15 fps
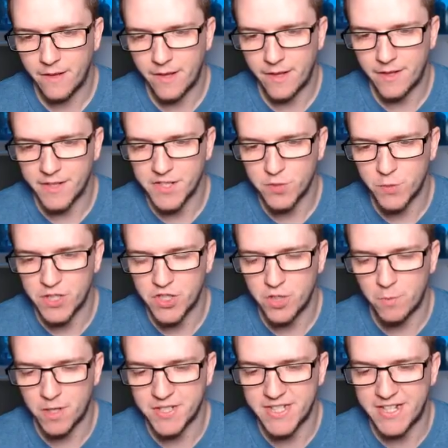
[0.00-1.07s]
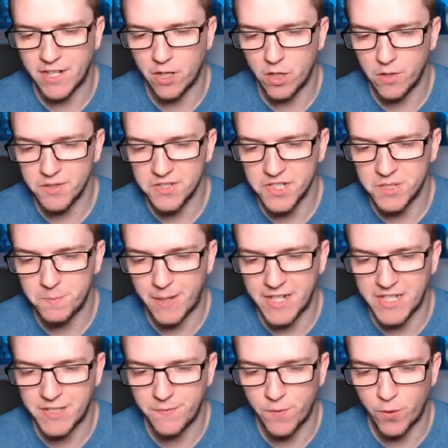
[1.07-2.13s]
And a switch to Martina. Lots of
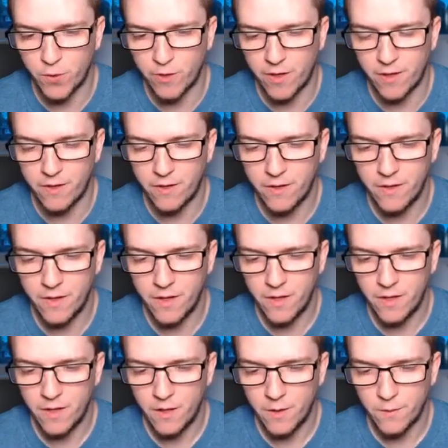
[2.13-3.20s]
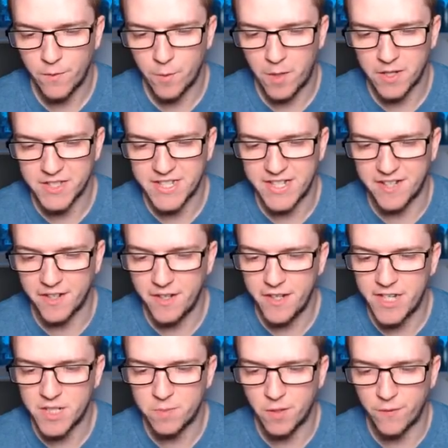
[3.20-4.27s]
space for Martina.
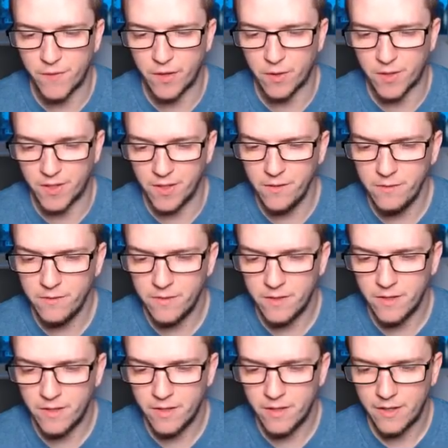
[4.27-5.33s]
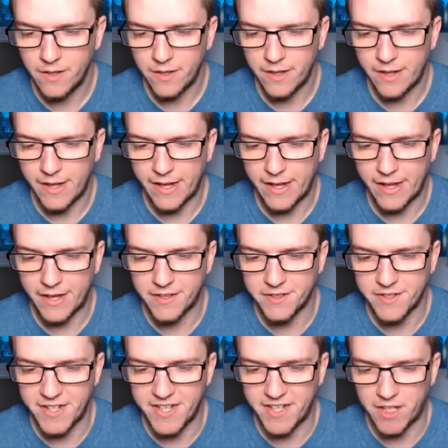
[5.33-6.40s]
Here's Pavelka.
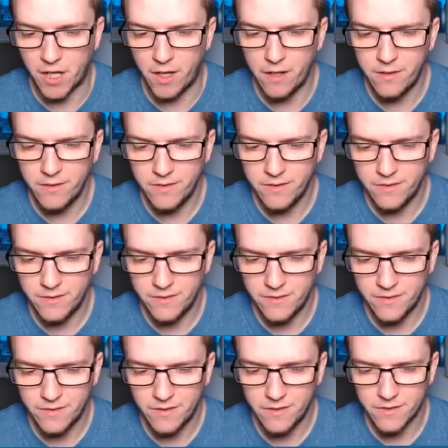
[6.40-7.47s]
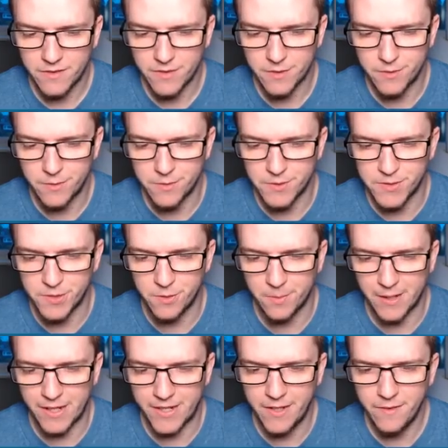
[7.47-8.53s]
And Niga to
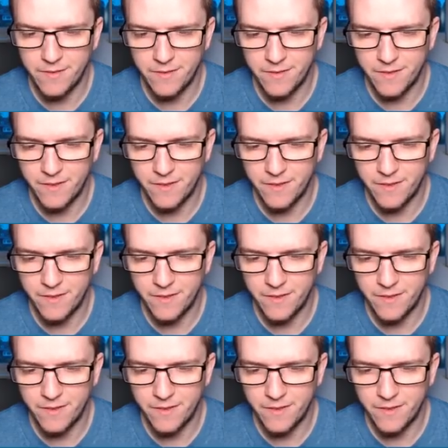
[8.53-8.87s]
Zubile.